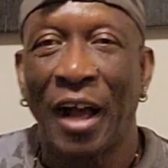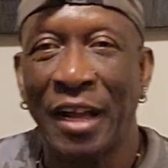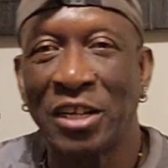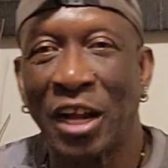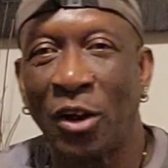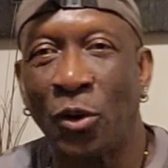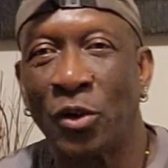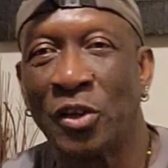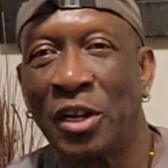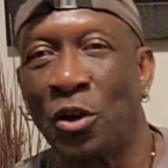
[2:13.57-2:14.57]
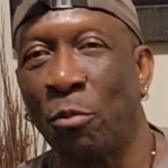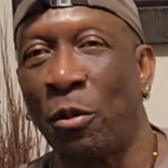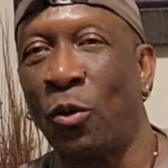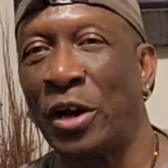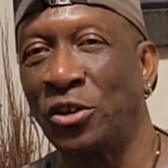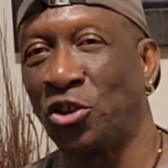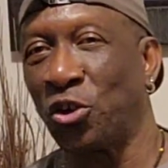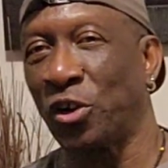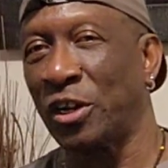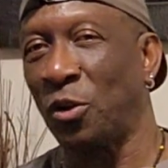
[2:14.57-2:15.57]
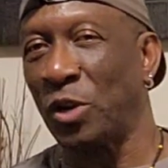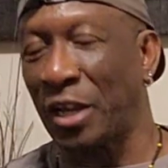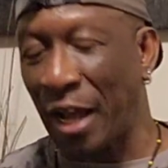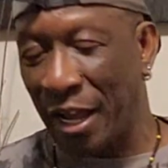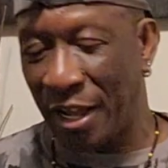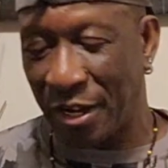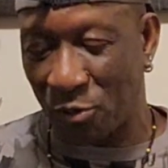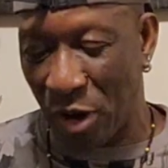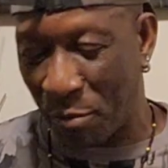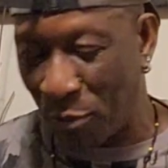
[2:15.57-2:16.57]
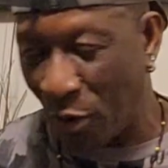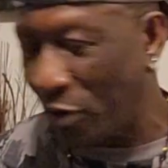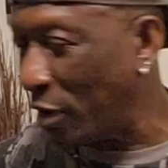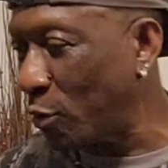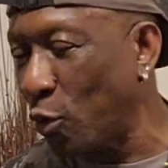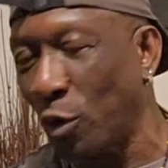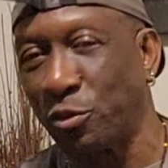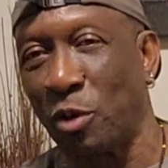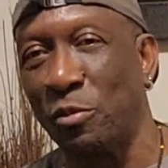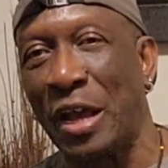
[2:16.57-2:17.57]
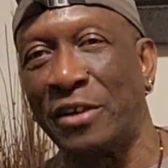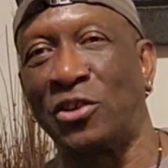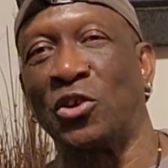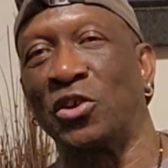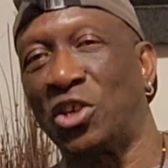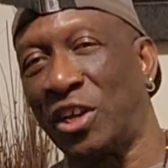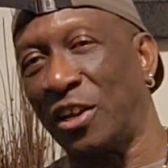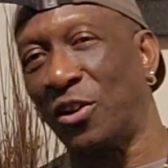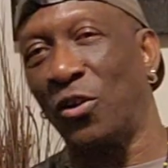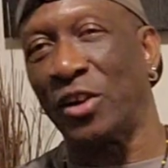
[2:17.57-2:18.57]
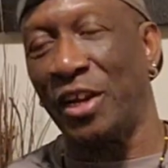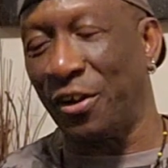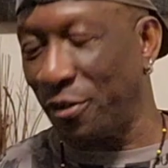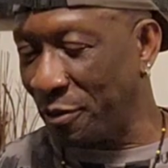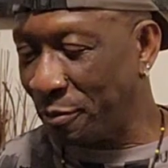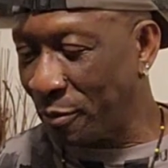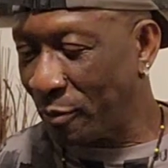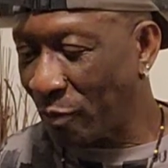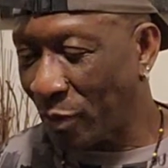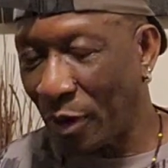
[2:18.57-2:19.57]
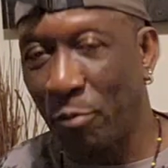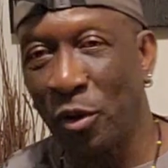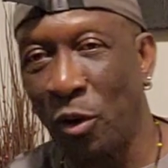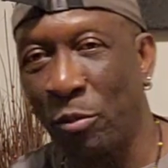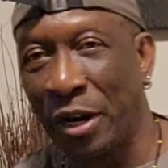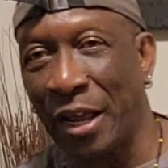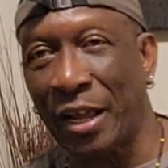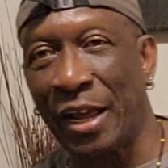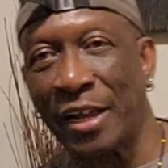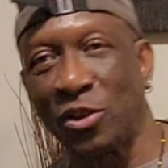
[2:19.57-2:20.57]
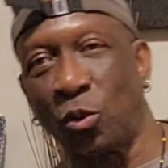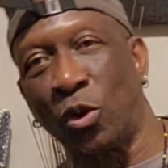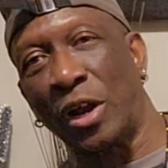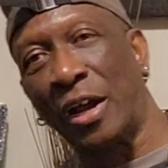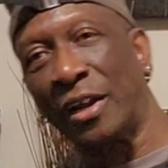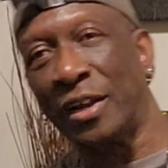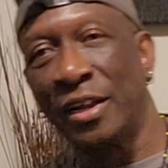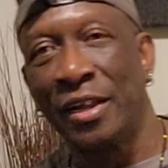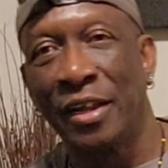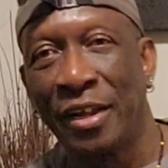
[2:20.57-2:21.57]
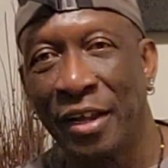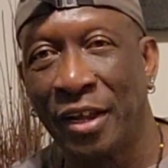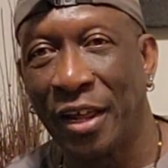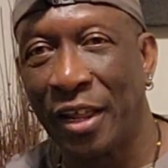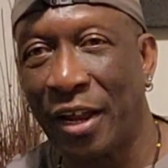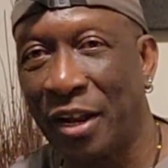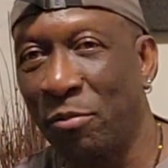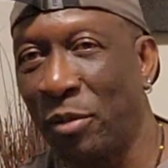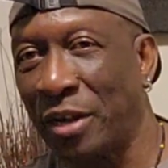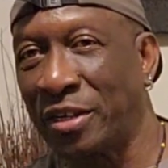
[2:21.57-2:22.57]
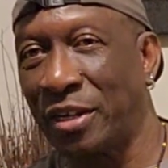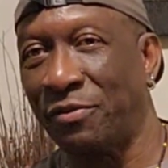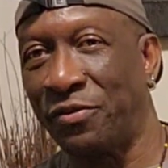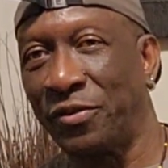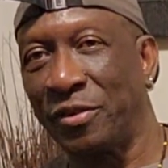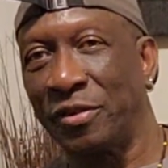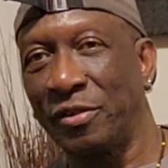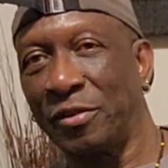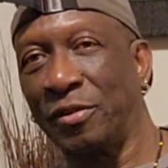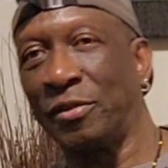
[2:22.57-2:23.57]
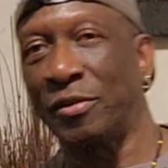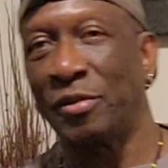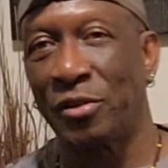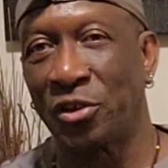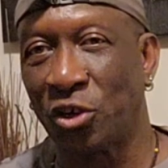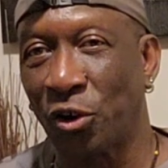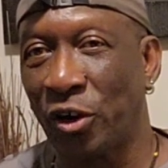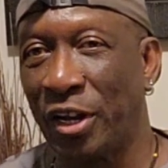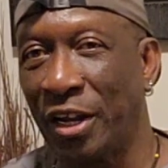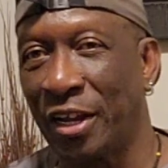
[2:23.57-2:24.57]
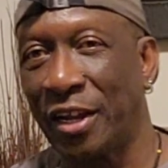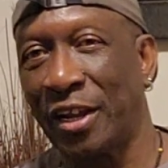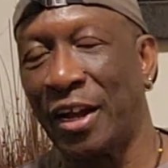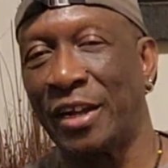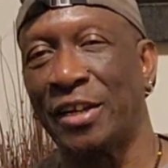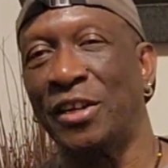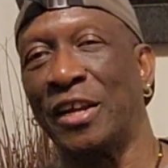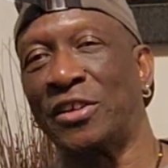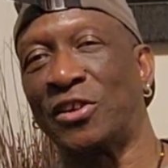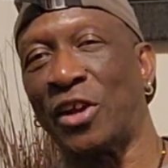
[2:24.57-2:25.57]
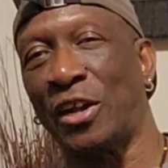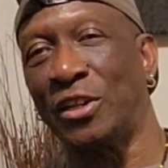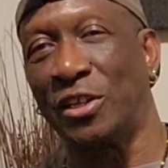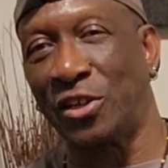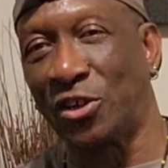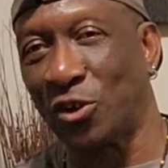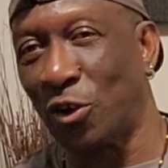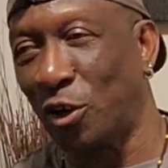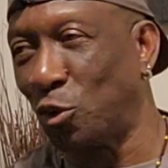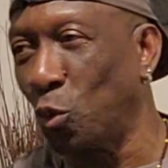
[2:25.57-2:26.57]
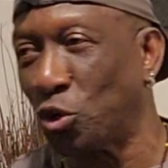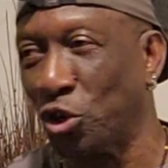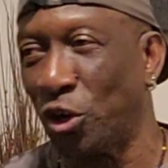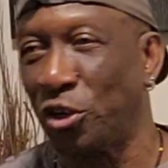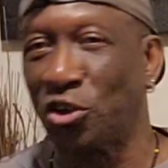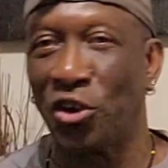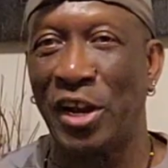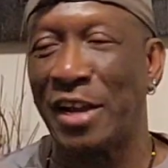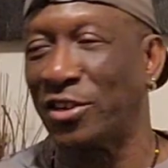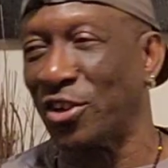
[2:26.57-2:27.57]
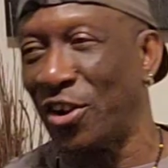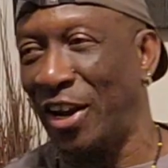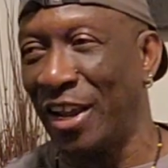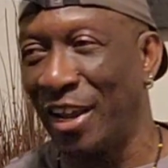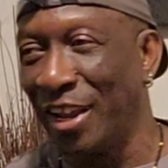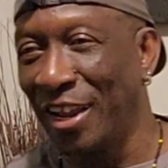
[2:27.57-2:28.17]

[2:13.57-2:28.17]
and check out the number one jerk there with Kaya and Rambo. I cook up some nice jerk chicken down there. Big up man like Ayatollah and all of the massive Shirley and the next and Shirley, two Shirley, Shirley and Shirley.